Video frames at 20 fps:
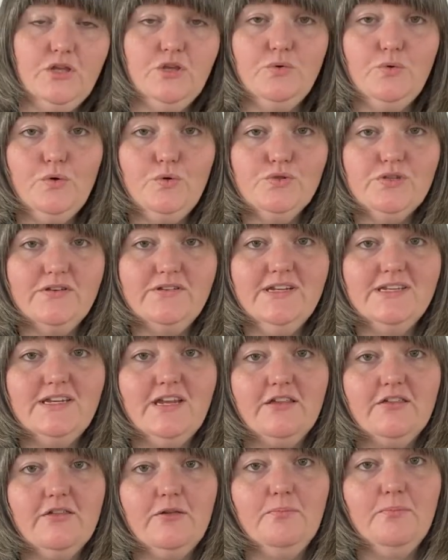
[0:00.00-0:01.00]
You will also need
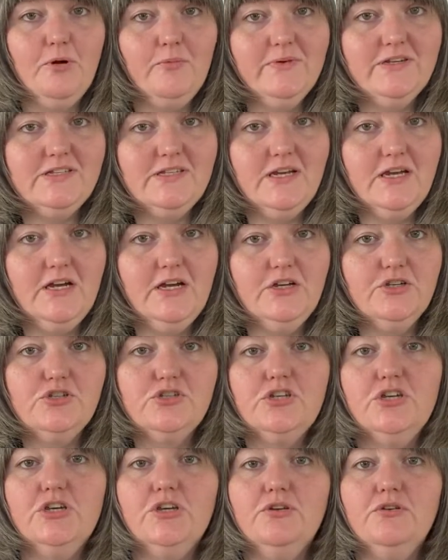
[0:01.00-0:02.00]
a thermometer
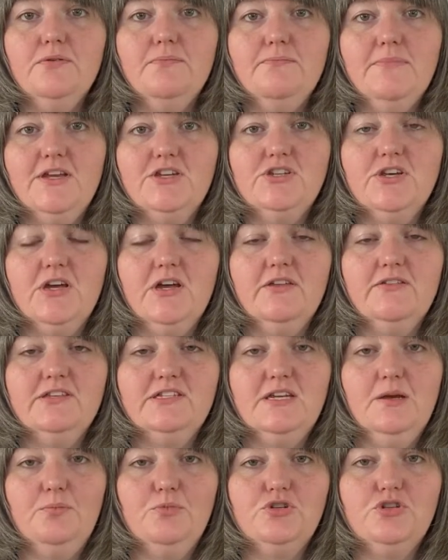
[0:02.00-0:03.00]
to measure the
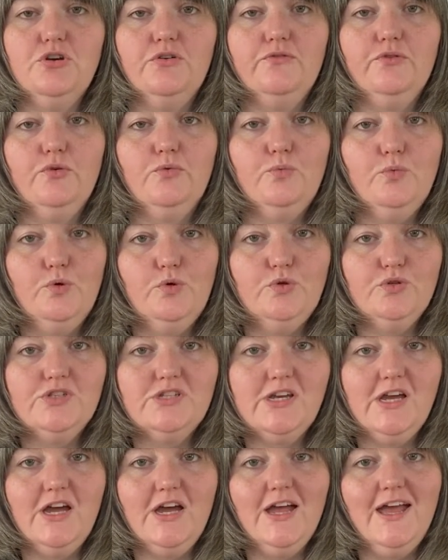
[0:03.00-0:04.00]
temperature of your
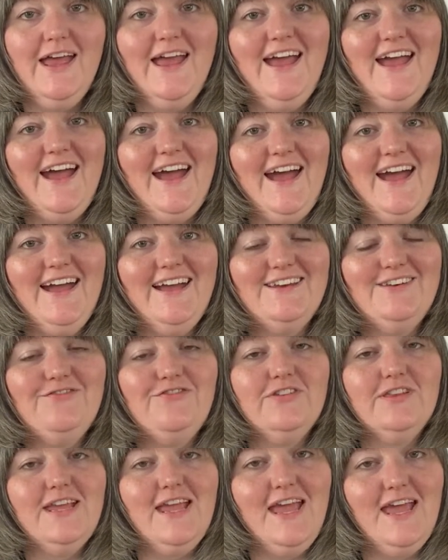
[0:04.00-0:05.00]
water, and
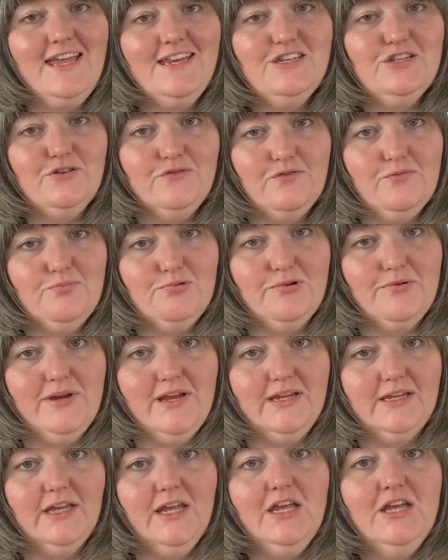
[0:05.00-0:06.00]
for the end of the
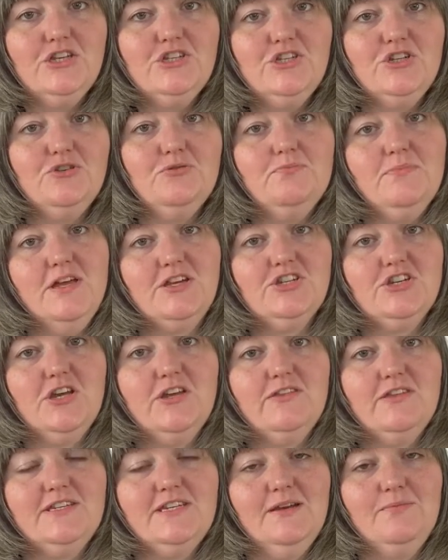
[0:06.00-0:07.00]
brewing to measure
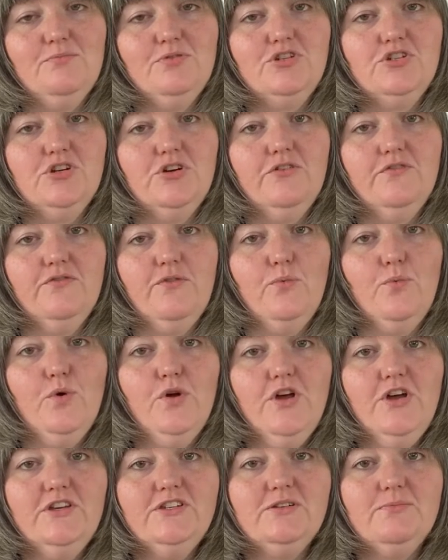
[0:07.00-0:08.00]
the temperature of the
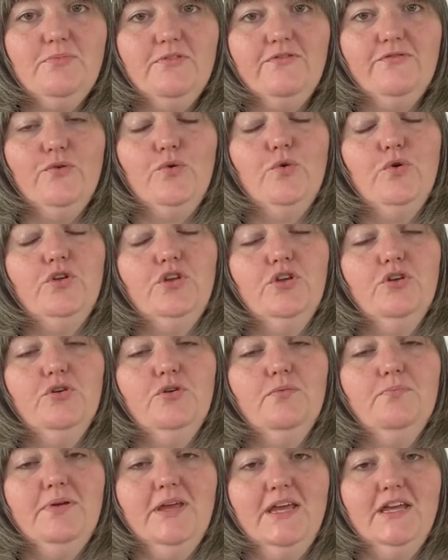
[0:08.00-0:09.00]
wort before
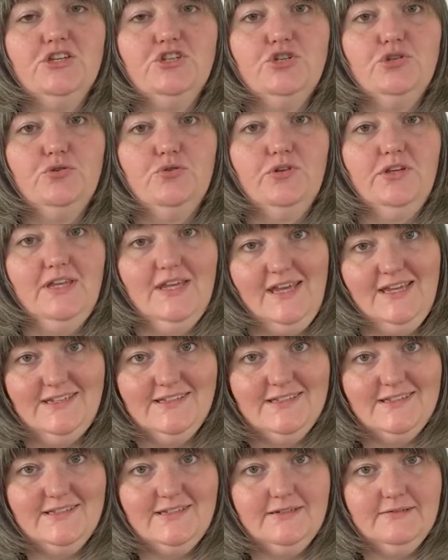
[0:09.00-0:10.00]
you pitch your
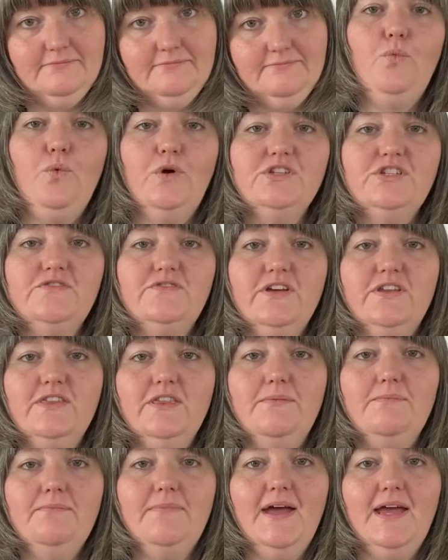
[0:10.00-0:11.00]
yeast. Once you've done
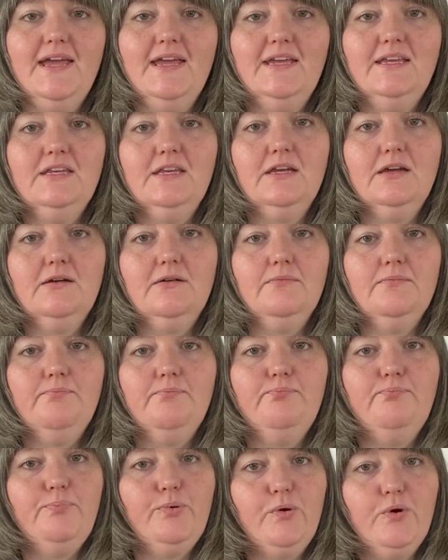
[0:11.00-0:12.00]
the main
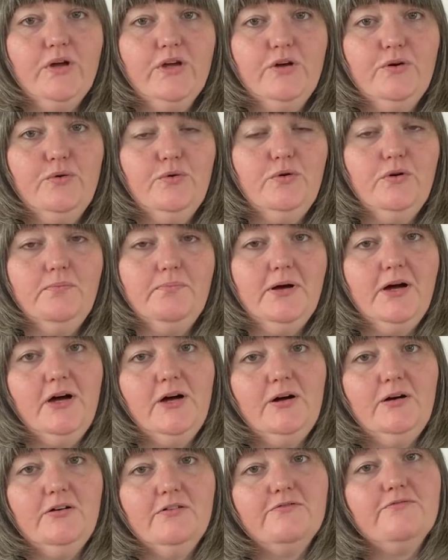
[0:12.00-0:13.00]
boil
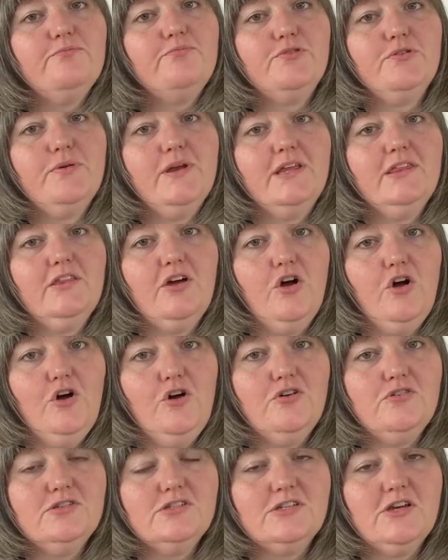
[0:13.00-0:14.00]
part of brewing, the
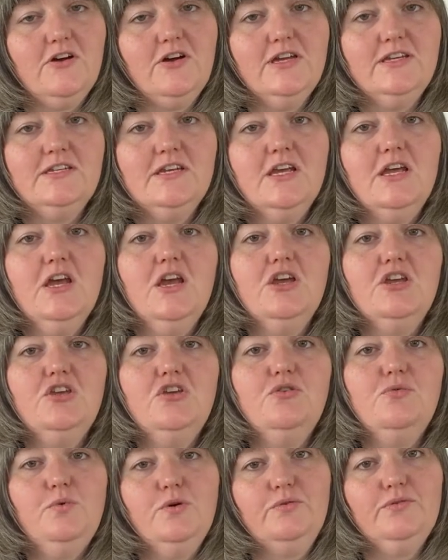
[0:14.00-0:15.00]
hot side,
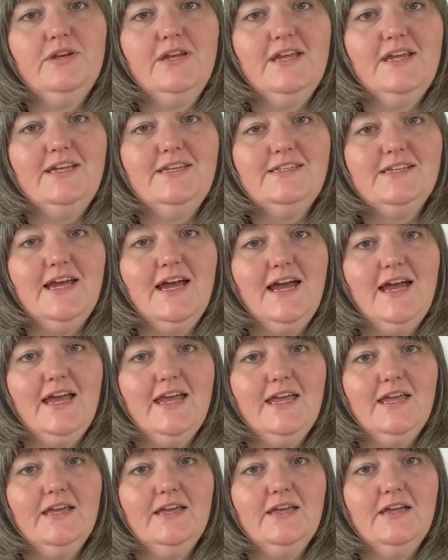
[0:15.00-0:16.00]
you will need
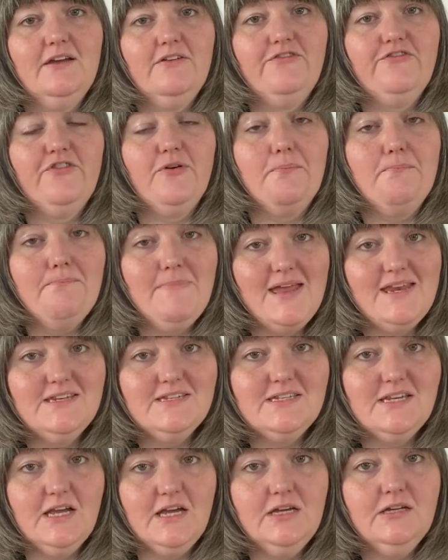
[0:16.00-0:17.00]
a
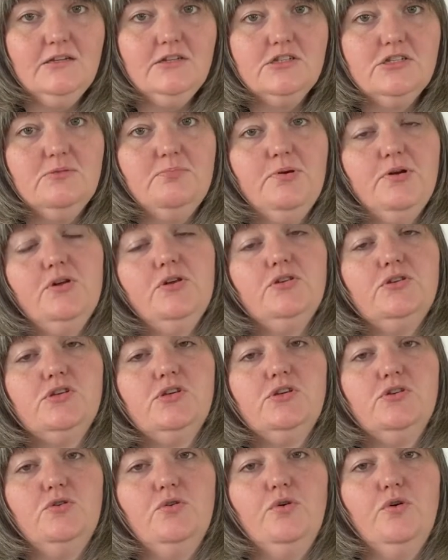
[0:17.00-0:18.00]
fermenter to put
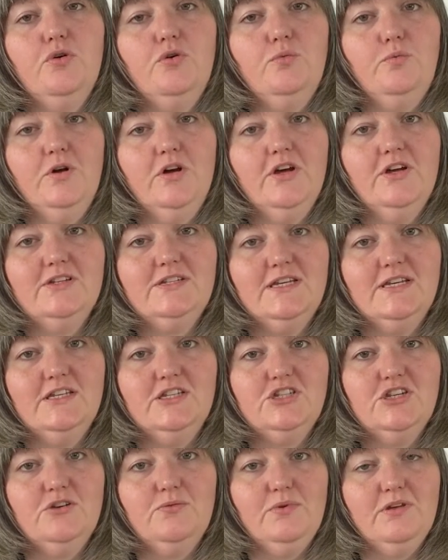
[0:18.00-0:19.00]
your wort
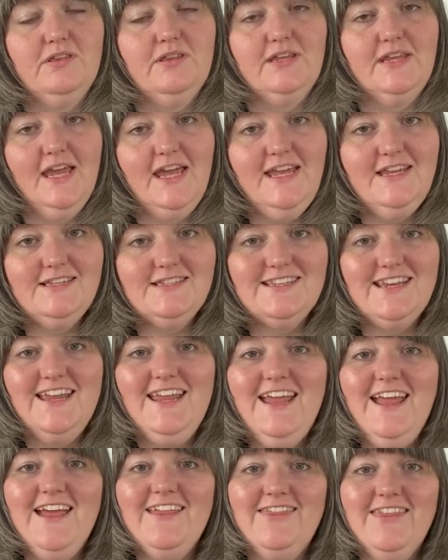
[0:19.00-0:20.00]
into with the yeast.
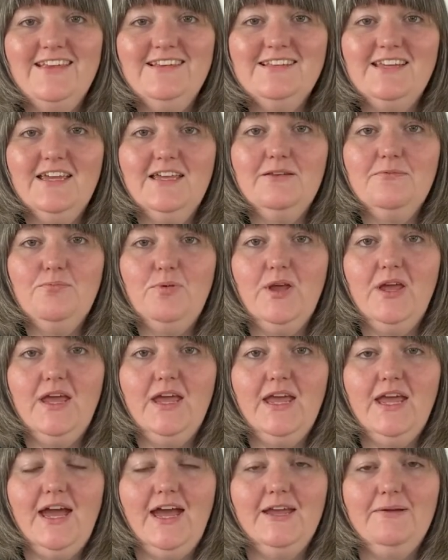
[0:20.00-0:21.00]
This can
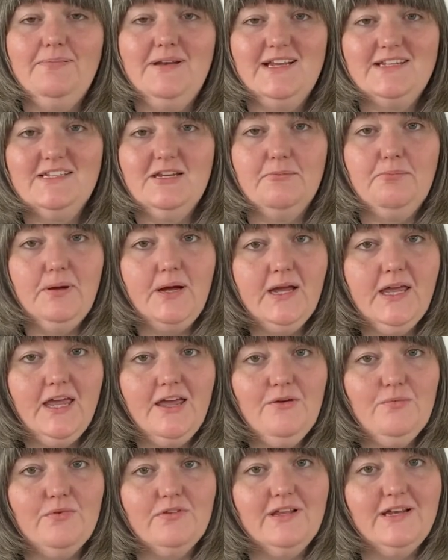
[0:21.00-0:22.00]
be a plastic
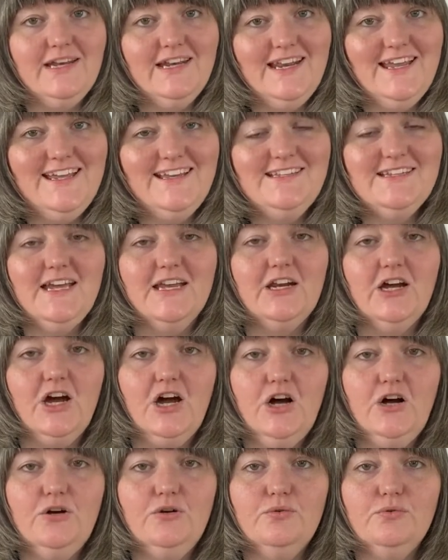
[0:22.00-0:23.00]
bucket with a lid and a
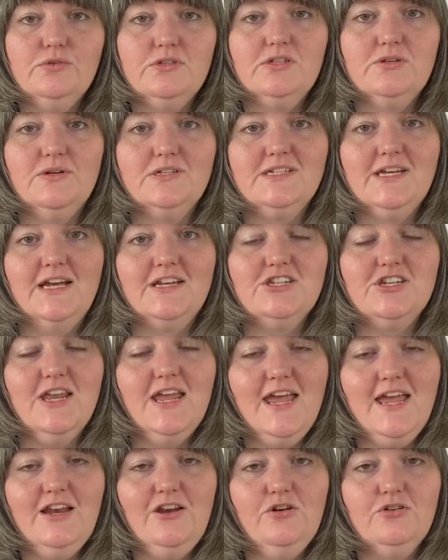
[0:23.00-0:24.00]
hole to attach an
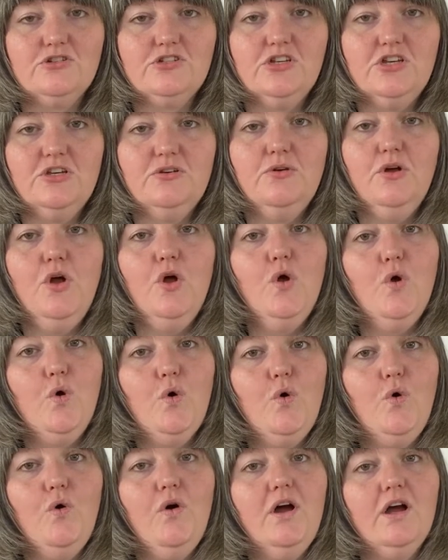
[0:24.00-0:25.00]
airlock to,
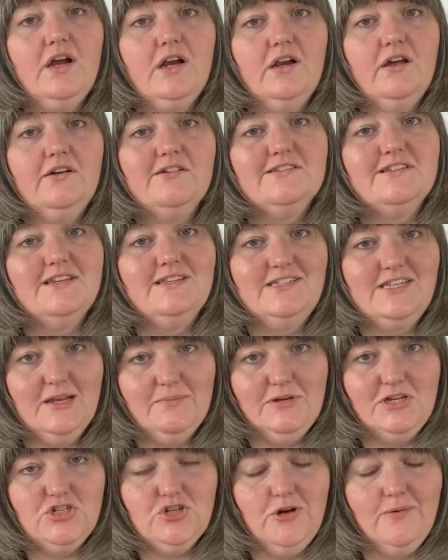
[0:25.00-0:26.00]
or a glass
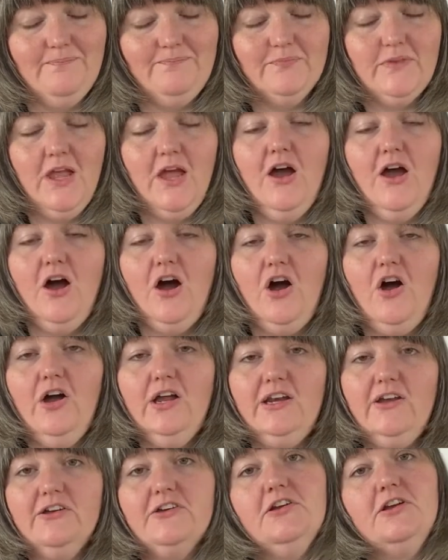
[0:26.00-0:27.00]
demijohn.
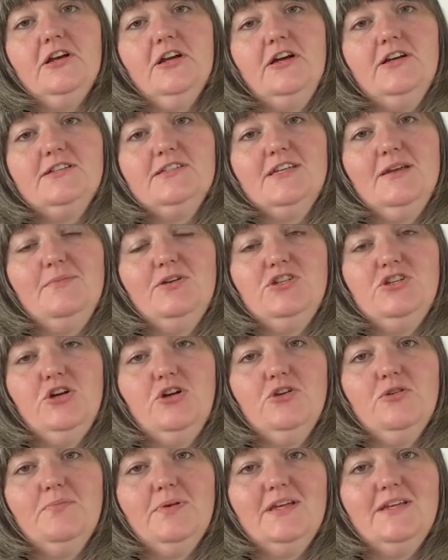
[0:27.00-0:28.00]
I like a glass
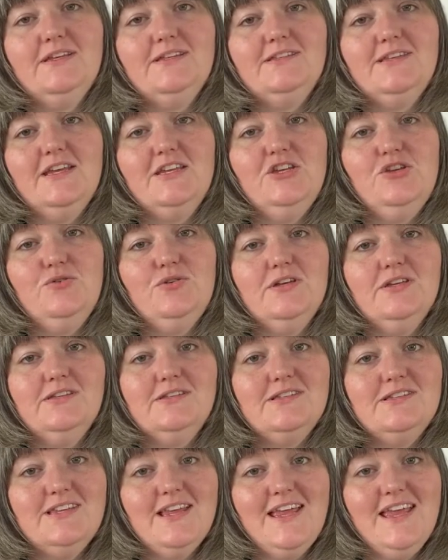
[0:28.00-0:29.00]
demijohn because then you can
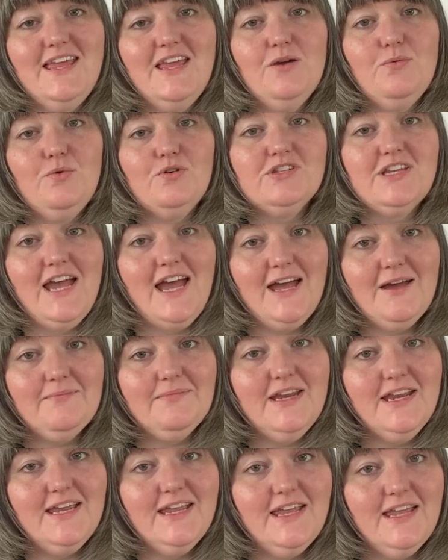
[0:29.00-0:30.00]
see what's
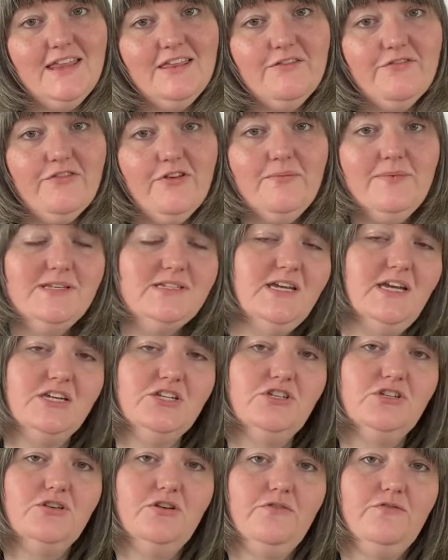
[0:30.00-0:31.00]
happening in the
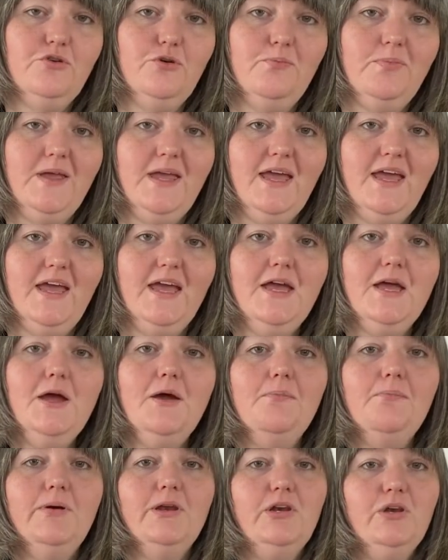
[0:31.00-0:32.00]
fermentation of your beer,
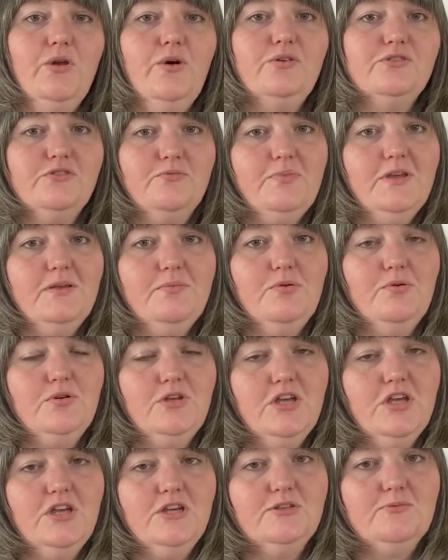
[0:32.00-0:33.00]
but lots of people
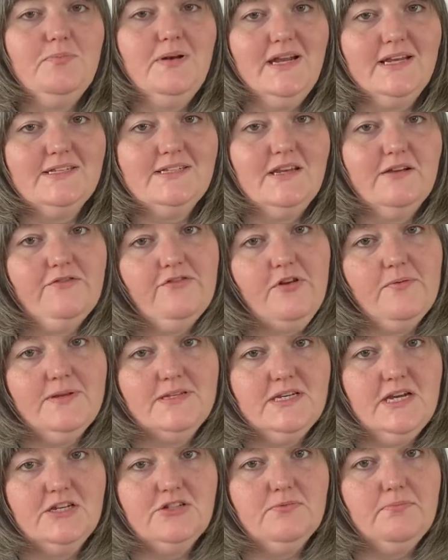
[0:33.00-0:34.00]
use plastic
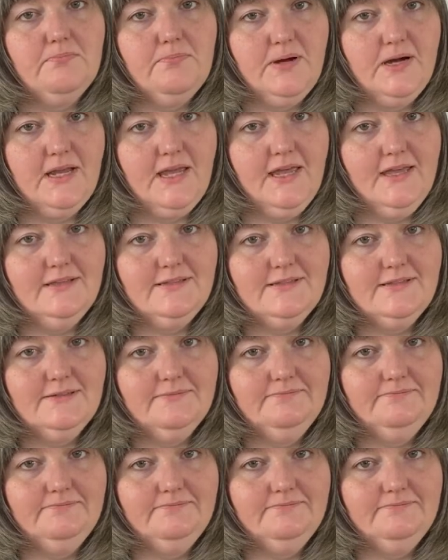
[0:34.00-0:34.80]
fermentation buckets.